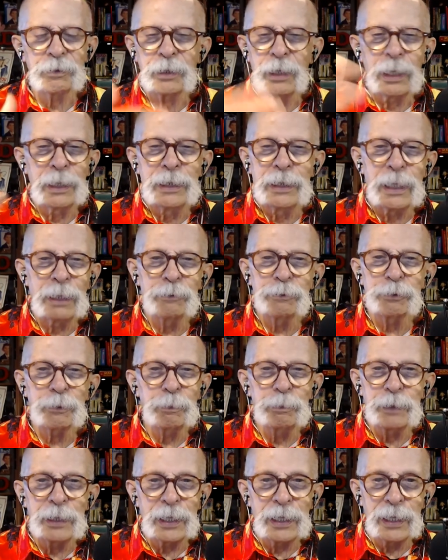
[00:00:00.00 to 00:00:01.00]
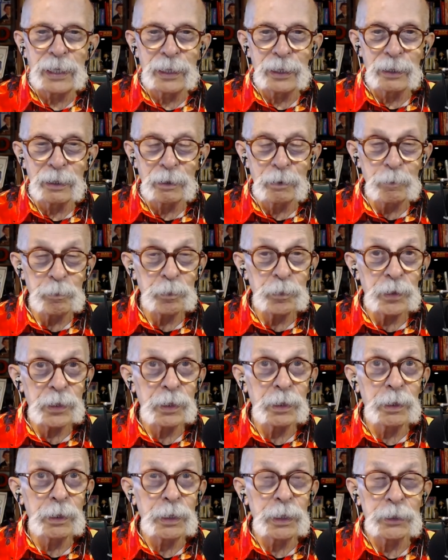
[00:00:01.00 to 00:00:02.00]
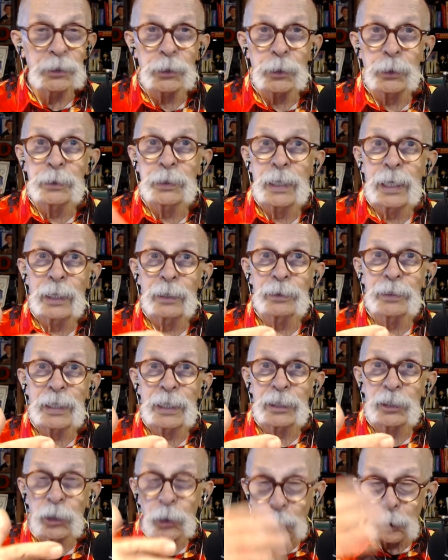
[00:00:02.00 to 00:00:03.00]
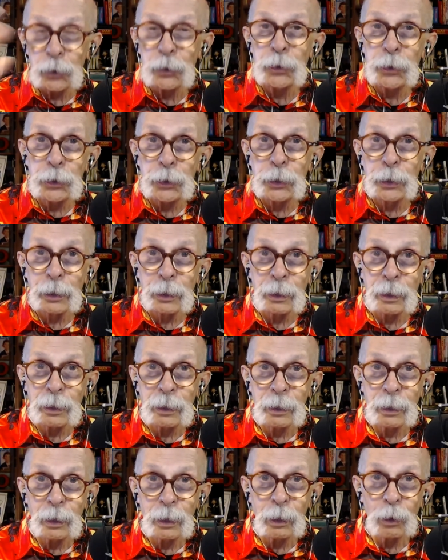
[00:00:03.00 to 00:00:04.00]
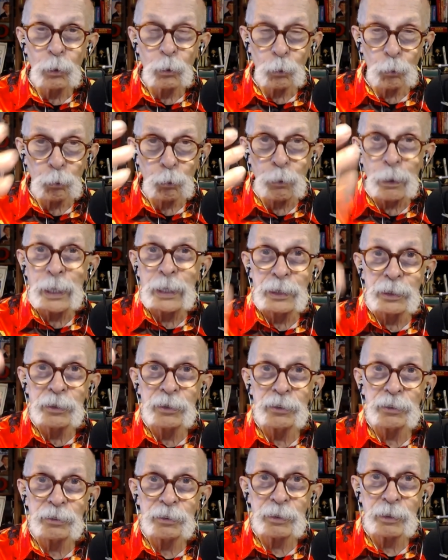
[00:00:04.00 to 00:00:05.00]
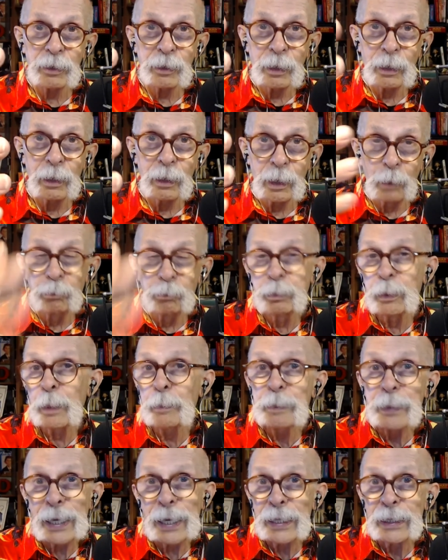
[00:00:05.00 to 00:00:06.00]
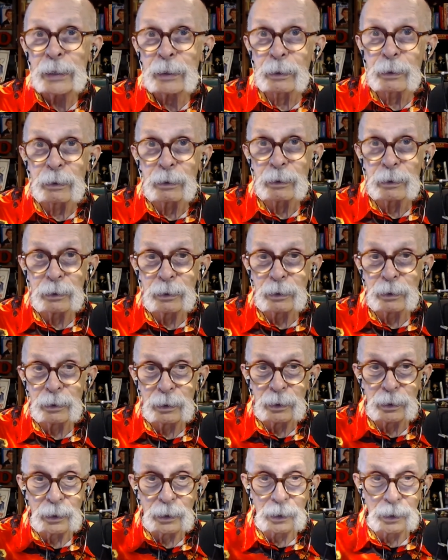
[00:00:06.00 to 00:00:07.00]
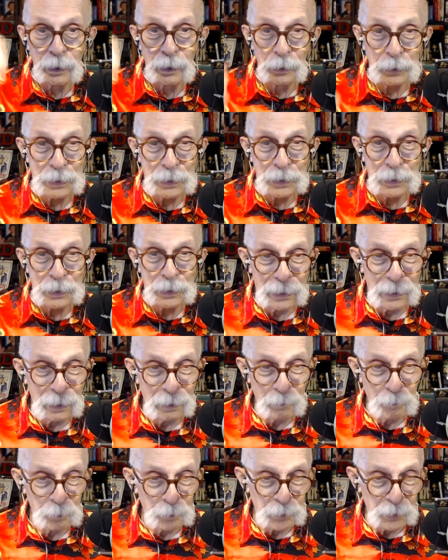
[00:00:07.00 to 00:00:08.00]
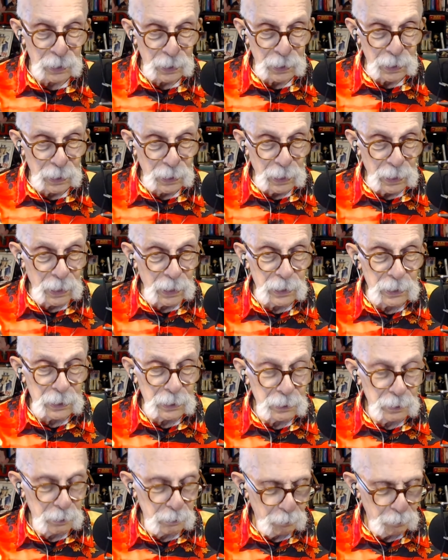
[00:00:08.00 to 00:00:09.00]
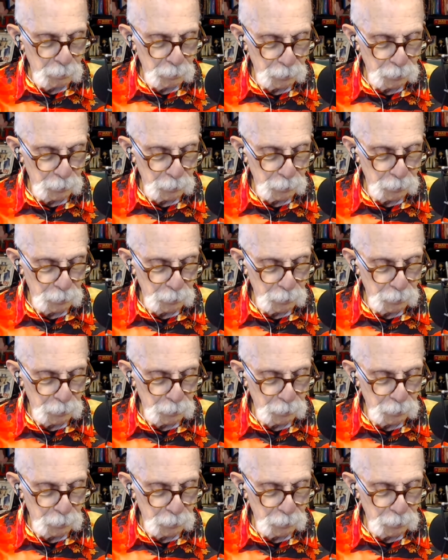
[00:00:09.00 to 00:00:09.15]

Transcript: then from there, it turned out that Goodyear rents a blimp hangar. Okay, and